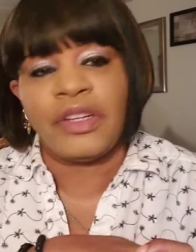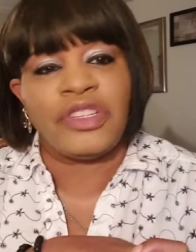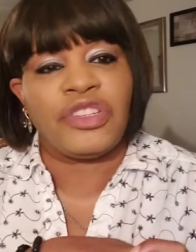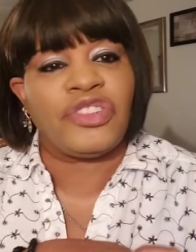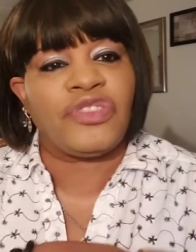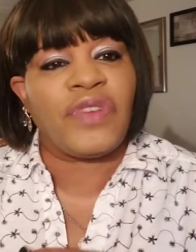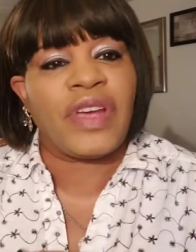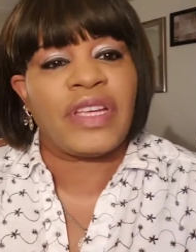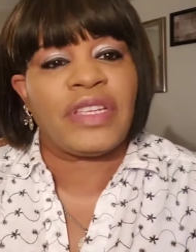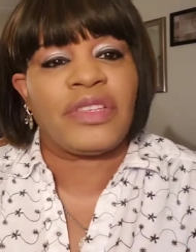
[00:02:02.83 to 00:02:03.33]
going to
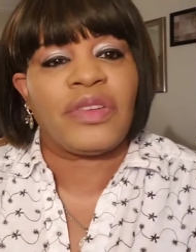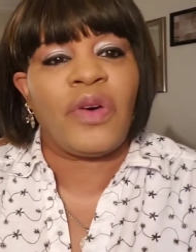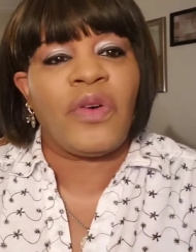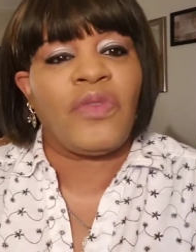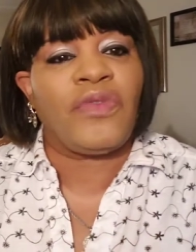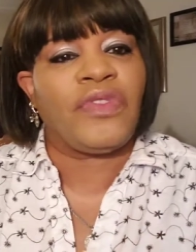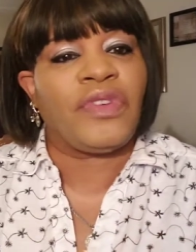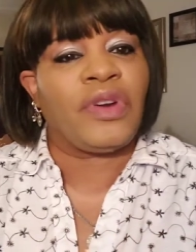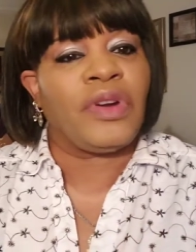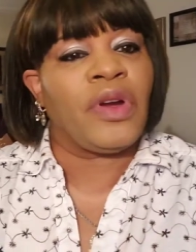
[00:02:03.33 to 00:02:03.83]
stress
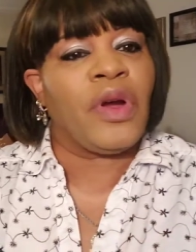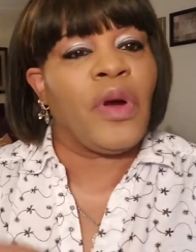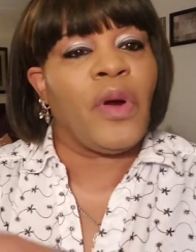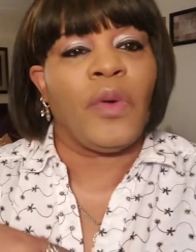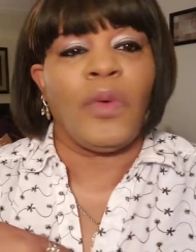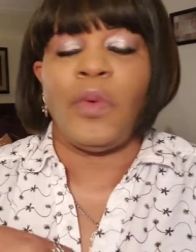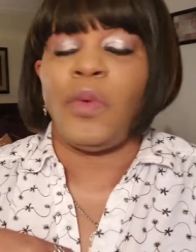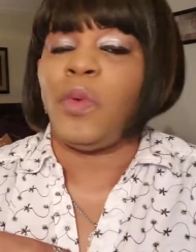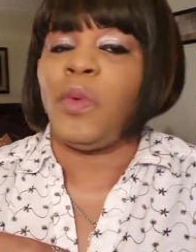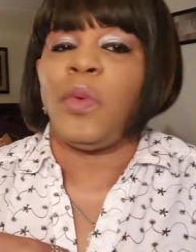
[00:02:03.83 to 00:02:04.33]
over
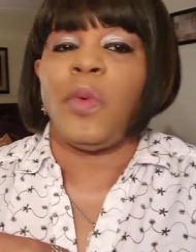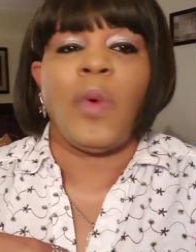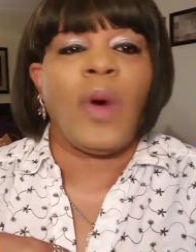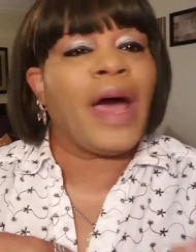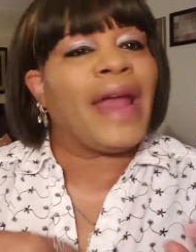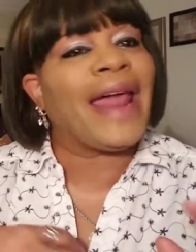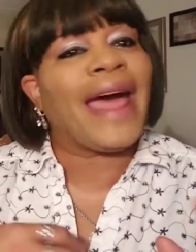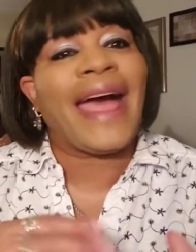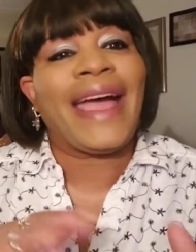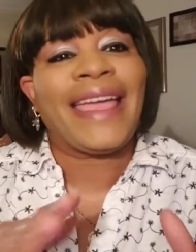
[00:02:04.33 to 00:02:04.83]

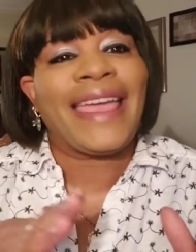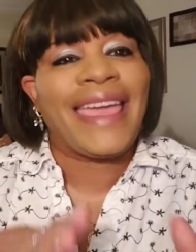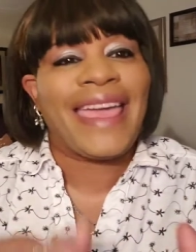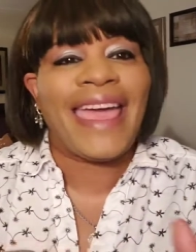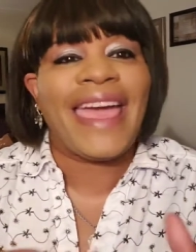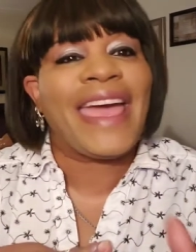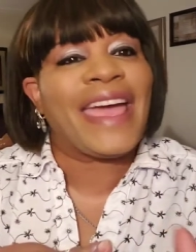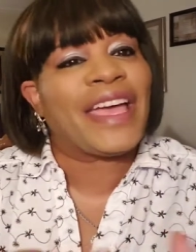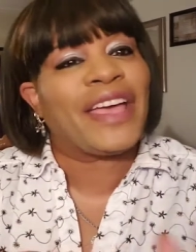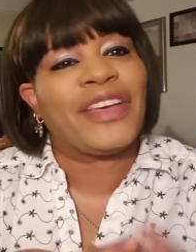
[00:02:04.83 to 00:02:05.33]
what I
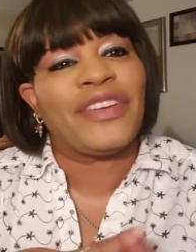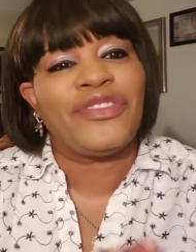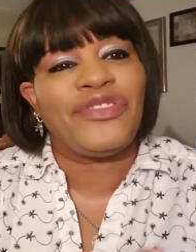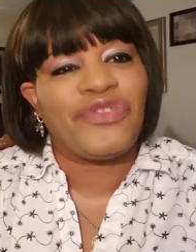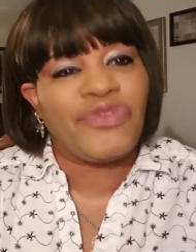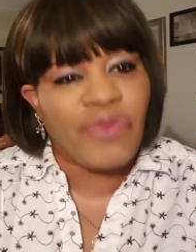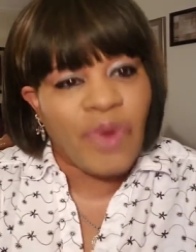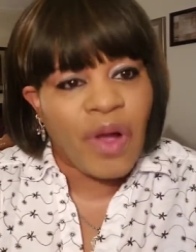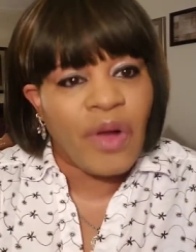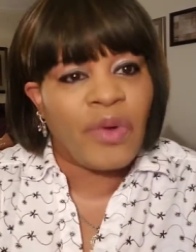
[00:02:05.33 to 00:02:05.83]
can't
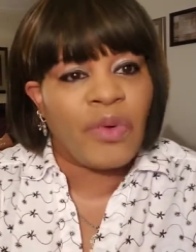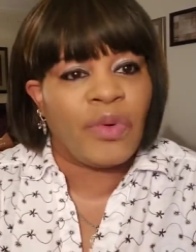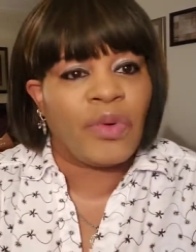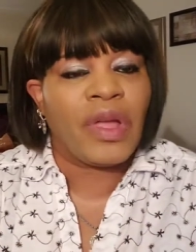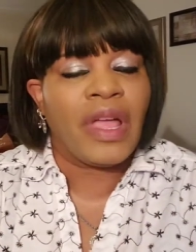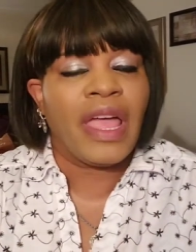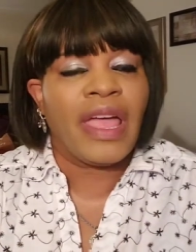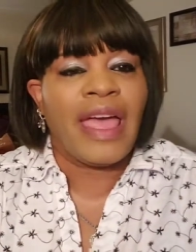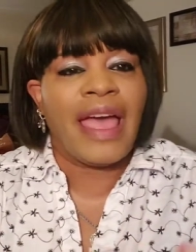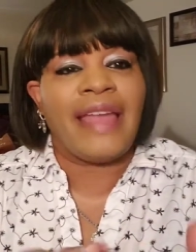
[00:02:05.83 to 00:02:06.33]

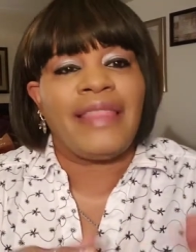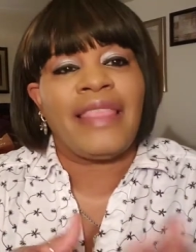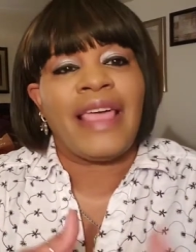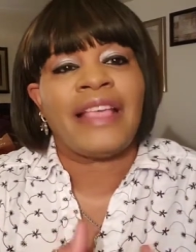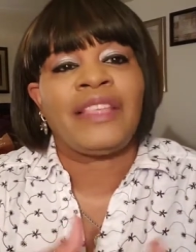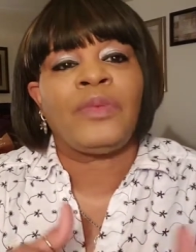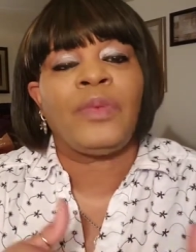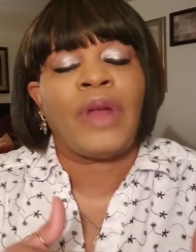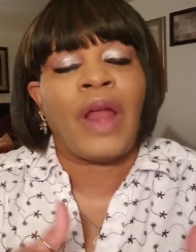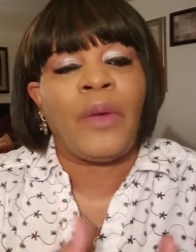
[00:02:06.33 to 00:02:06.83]
control. And
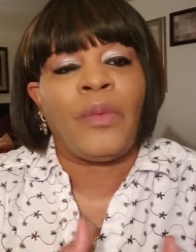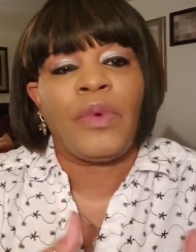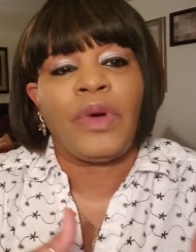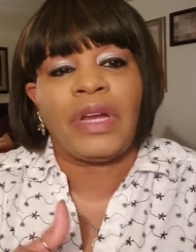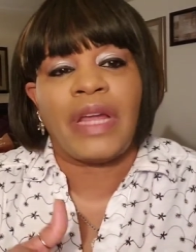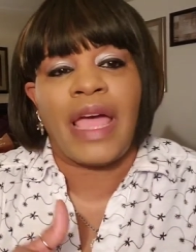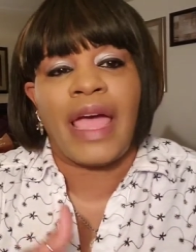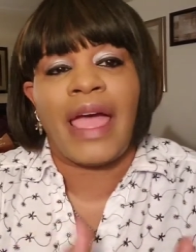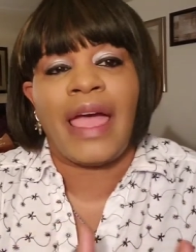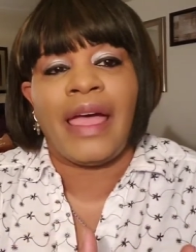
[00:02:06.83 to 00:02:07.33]
that's what I
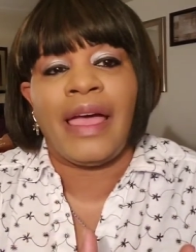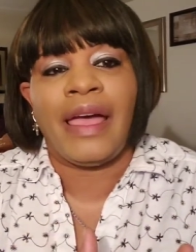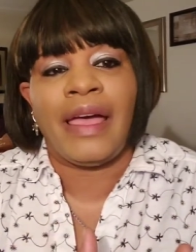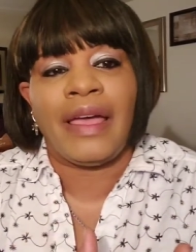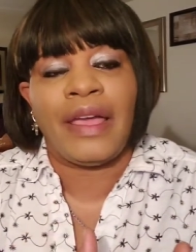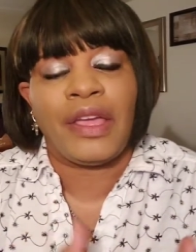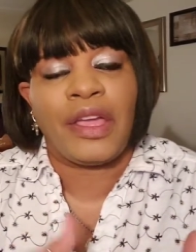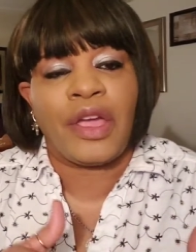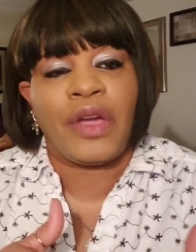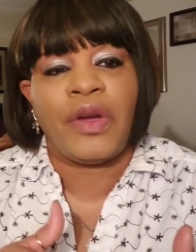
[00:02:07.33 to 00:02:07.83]
want
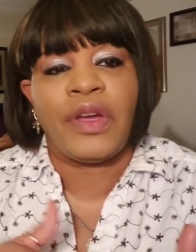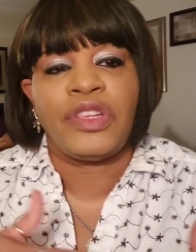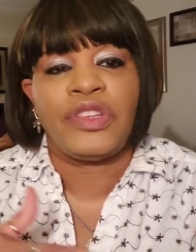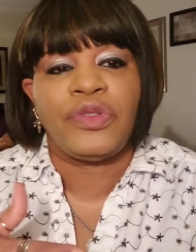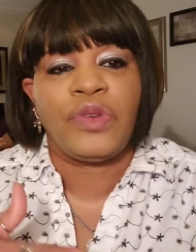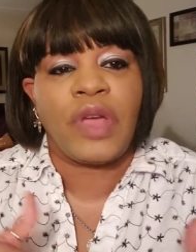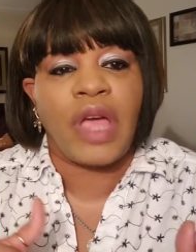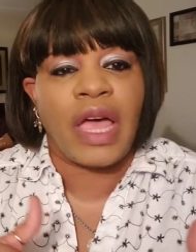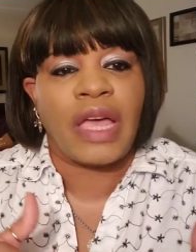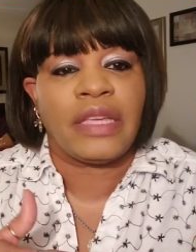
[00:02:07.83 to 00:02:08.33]
to
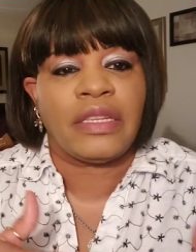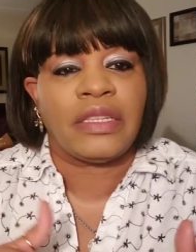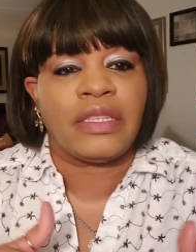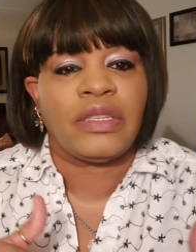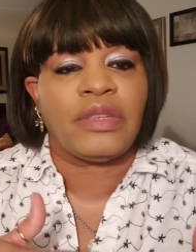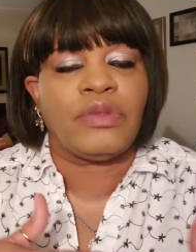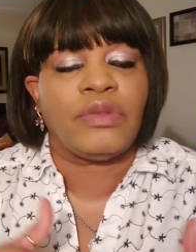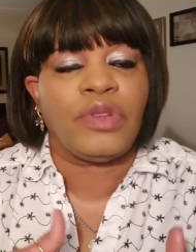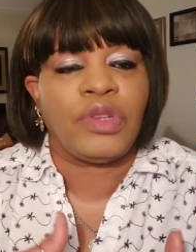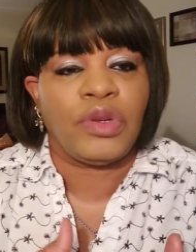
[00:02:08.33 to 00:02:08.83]
encourage you guys
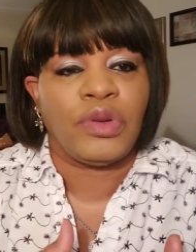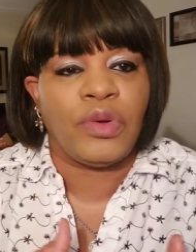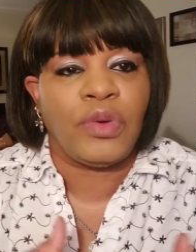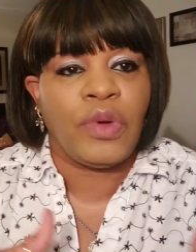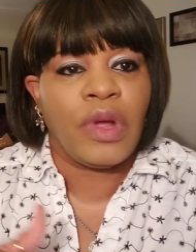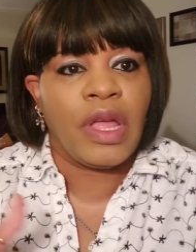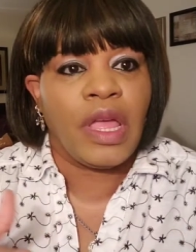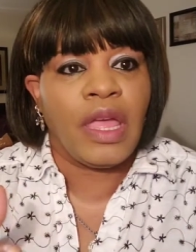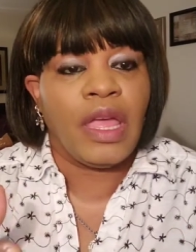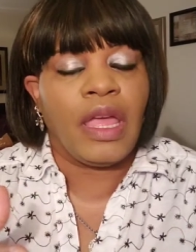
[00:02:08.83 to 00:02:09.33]
to
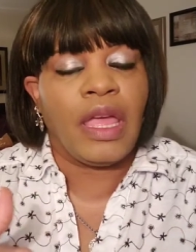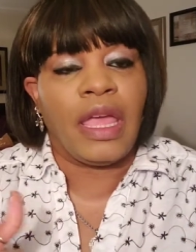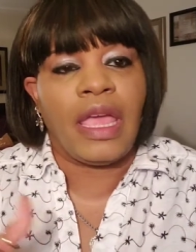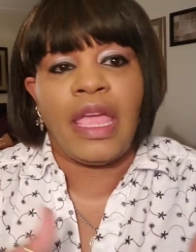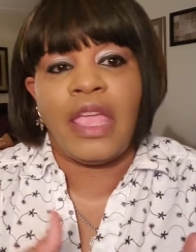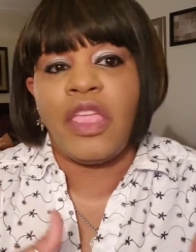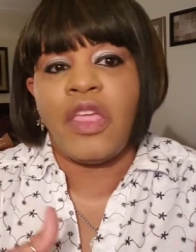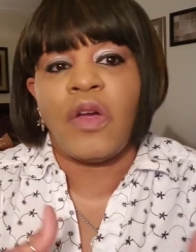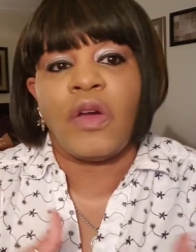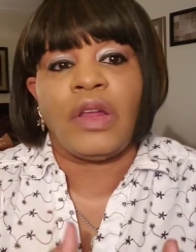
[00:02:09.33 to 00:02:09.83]
do
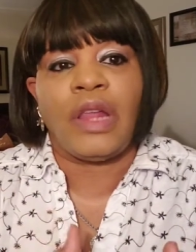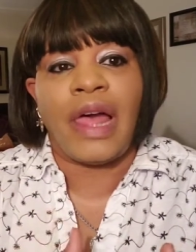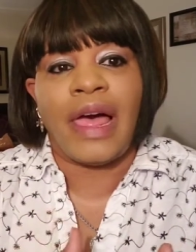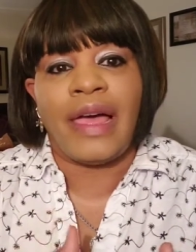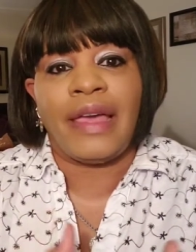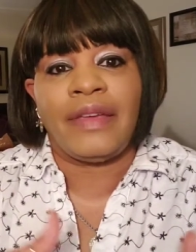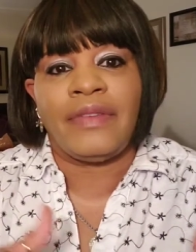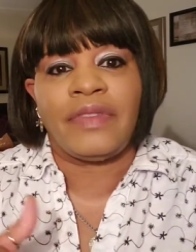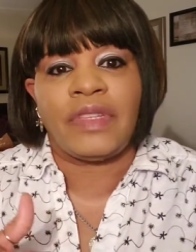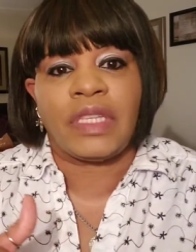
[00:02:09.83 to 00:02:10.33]
in your
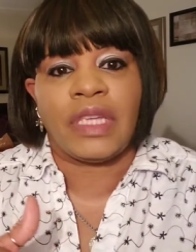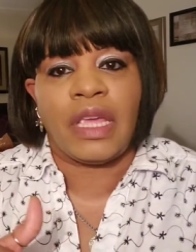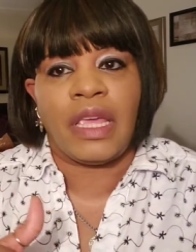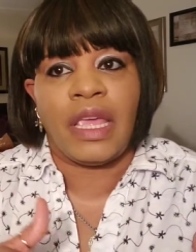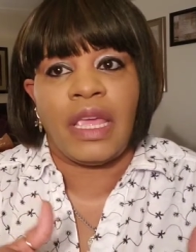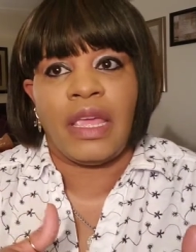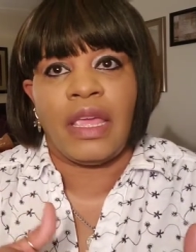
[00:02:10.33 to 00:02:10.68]
lives.